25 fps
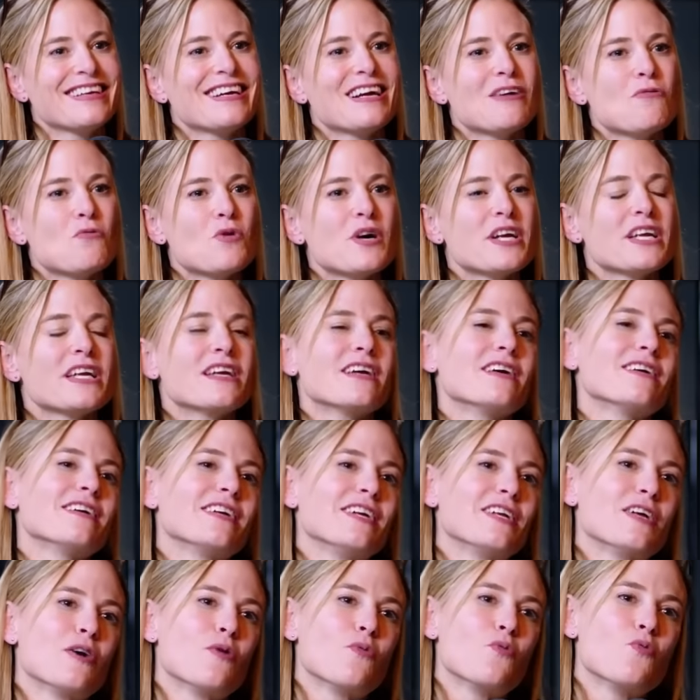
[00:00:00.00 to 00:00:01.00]
What,
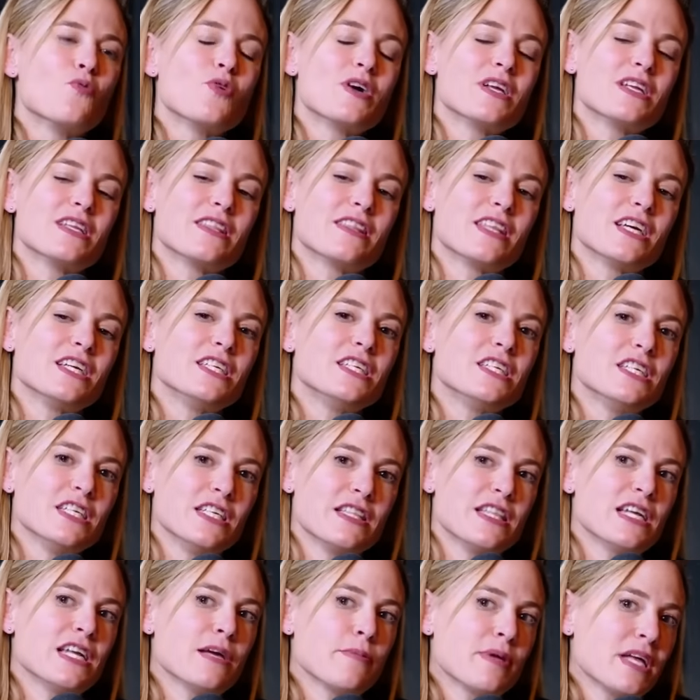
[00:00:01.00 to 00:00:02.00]
you know, what the
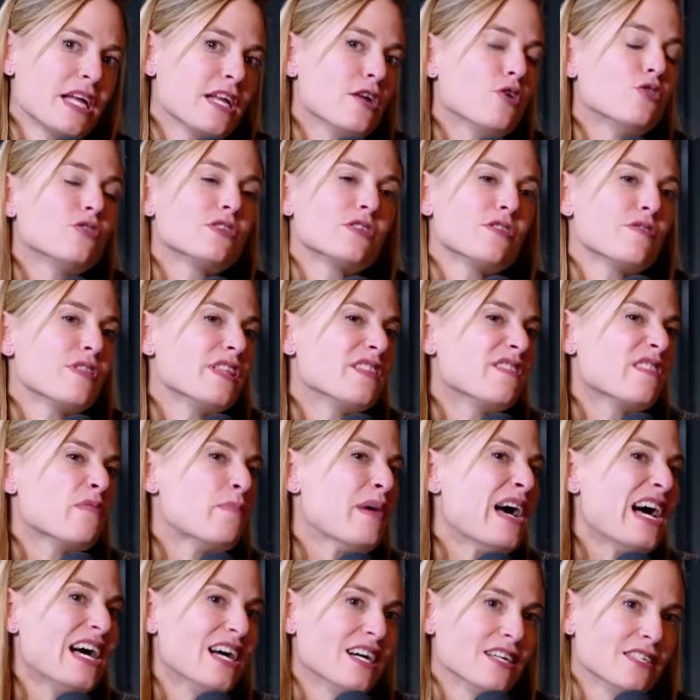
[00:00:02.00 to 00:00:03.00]
good that I'm getting, also the
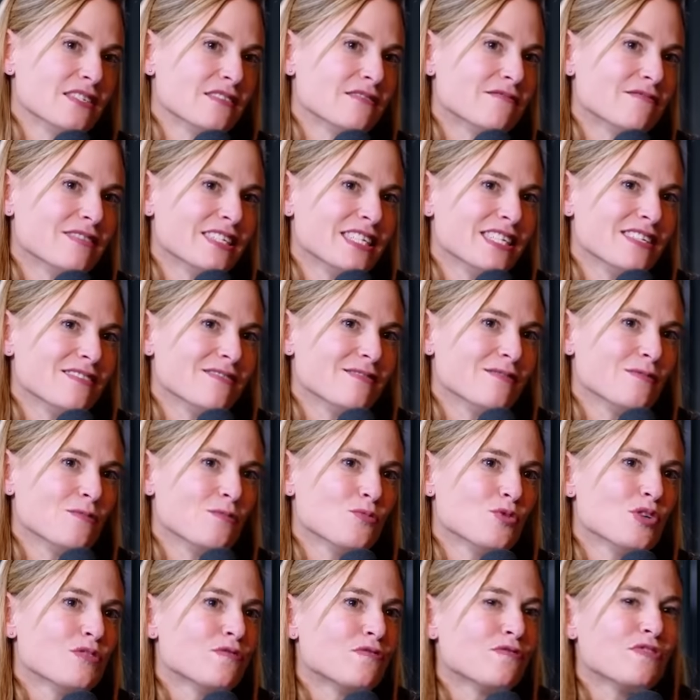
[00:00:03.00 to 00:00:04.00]
bad, right?
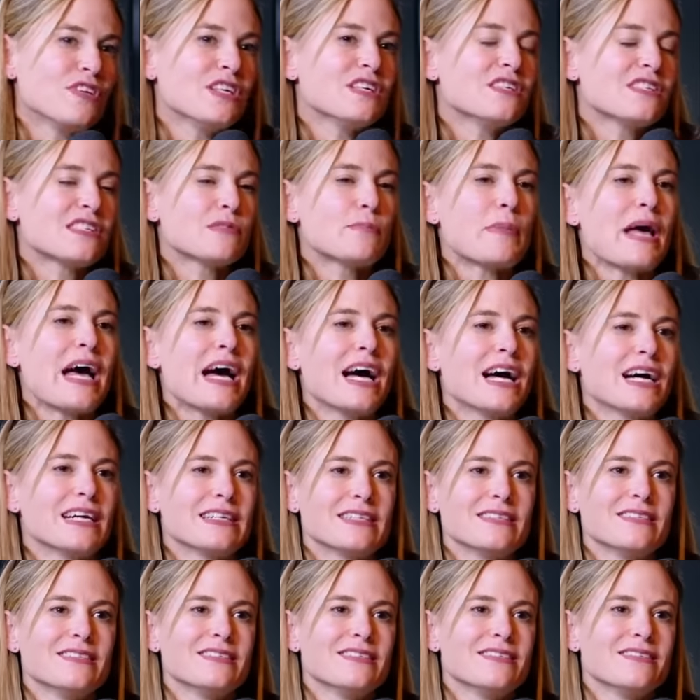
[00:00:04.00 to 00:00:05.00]
What feels
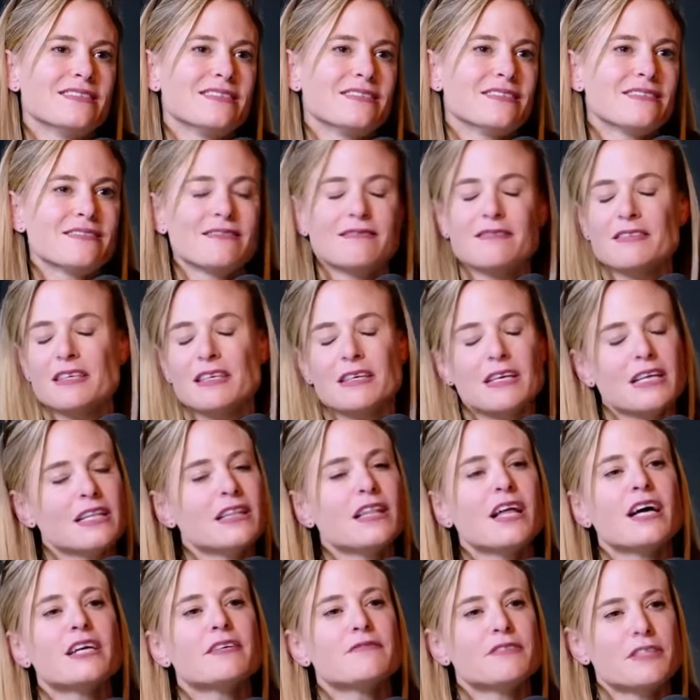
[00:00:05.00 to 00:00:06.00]
bad. A
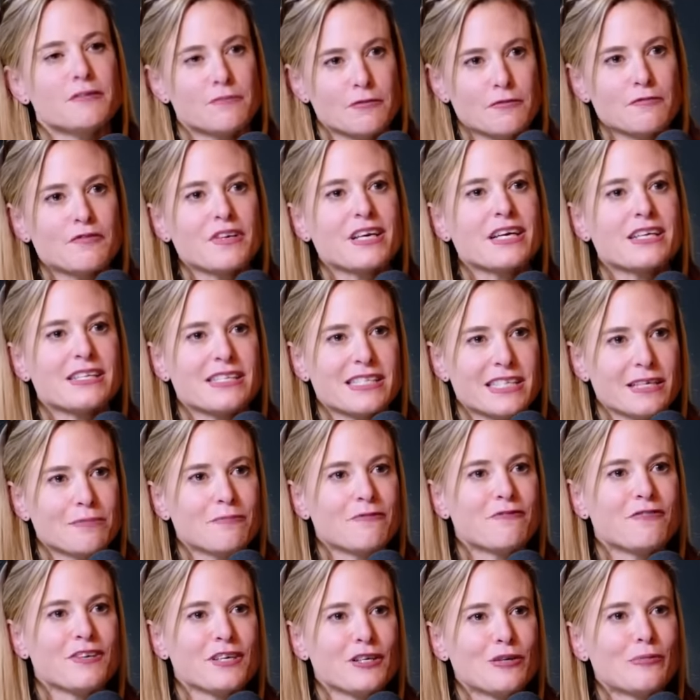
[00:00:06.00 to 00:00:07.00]
lot of different things can
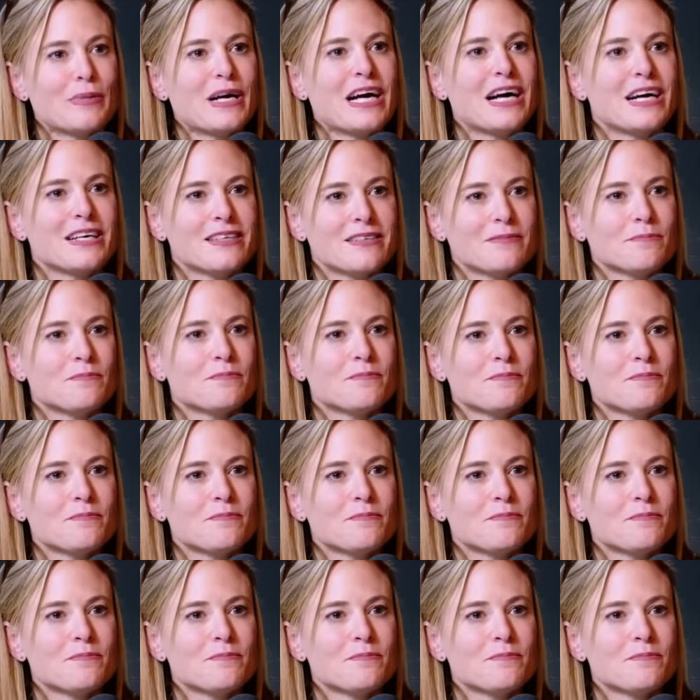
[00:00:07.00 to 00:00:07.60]
feel bad.